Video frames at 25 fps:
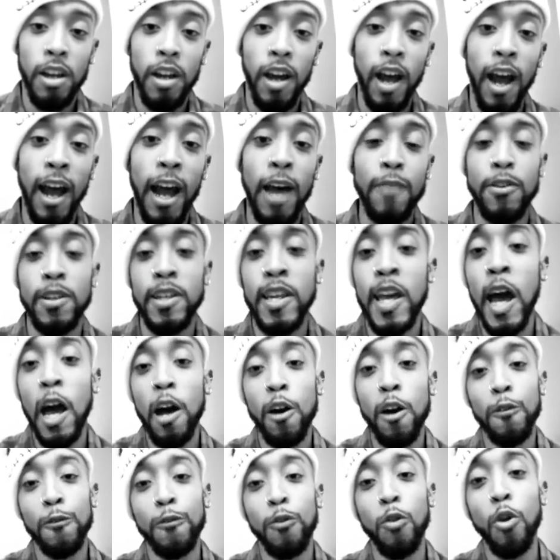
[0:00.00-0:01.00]
I have a
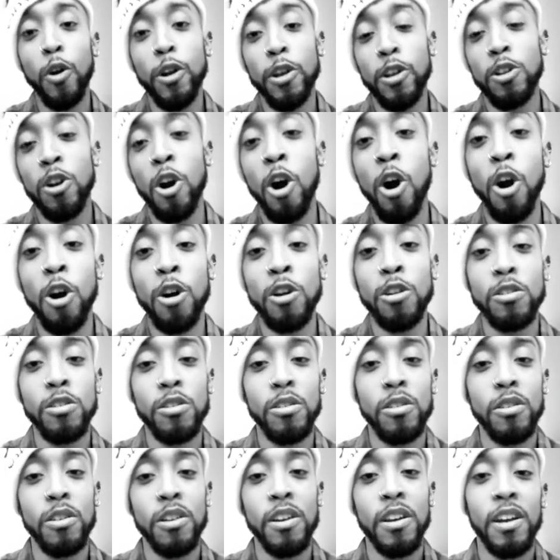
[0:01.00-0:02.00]
Californian heart,
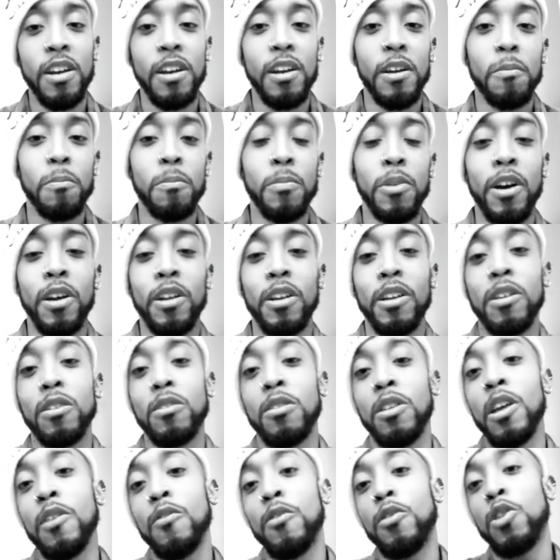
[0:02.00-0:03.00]
but
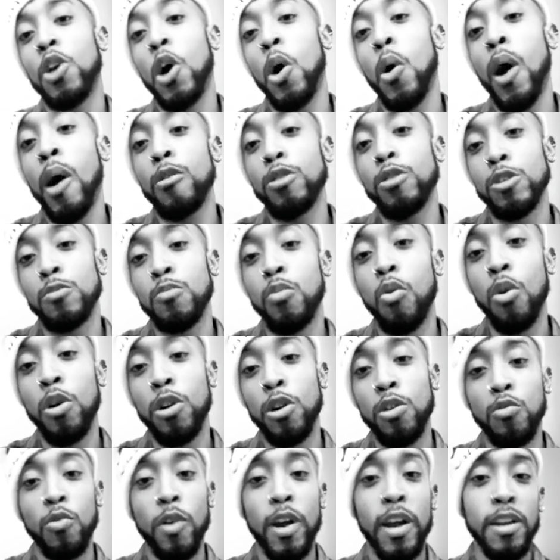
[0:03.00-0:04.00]
even though I was born
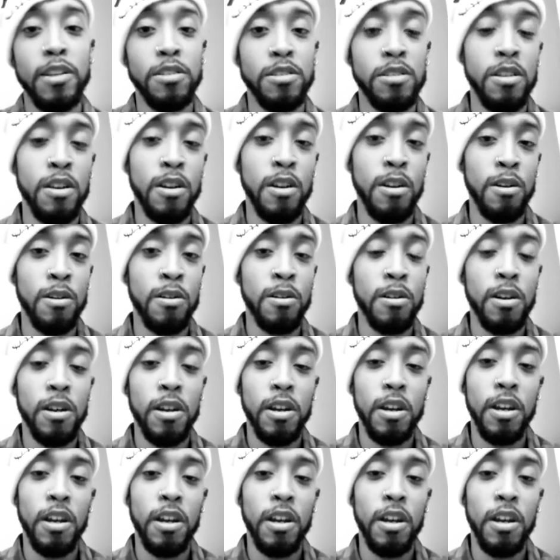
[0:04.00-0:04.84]
and raised there,